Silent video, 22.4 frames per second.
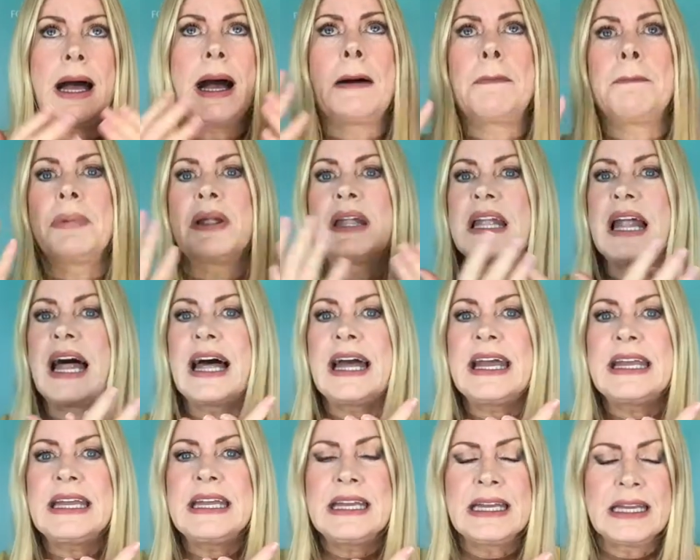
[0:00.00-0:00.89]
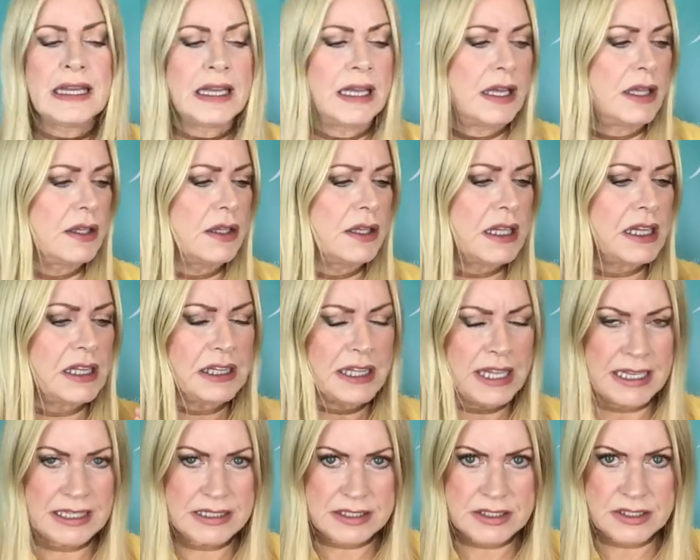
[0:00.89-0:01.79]
apply the
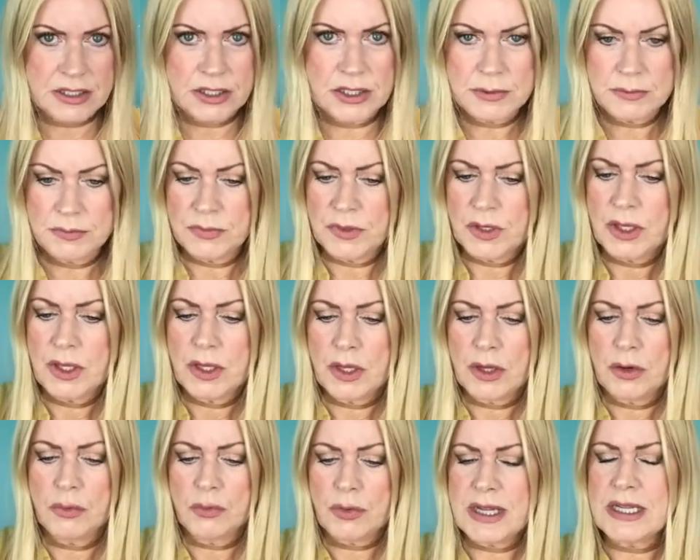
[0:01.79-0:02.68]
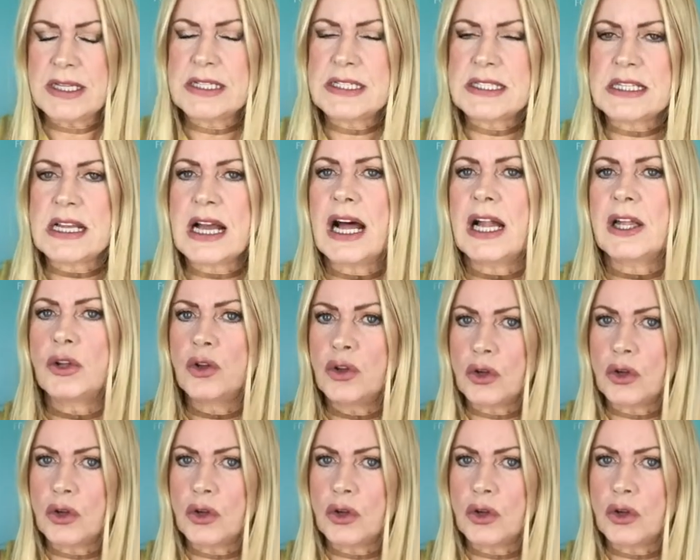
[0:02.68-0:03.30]
cleanser rinse a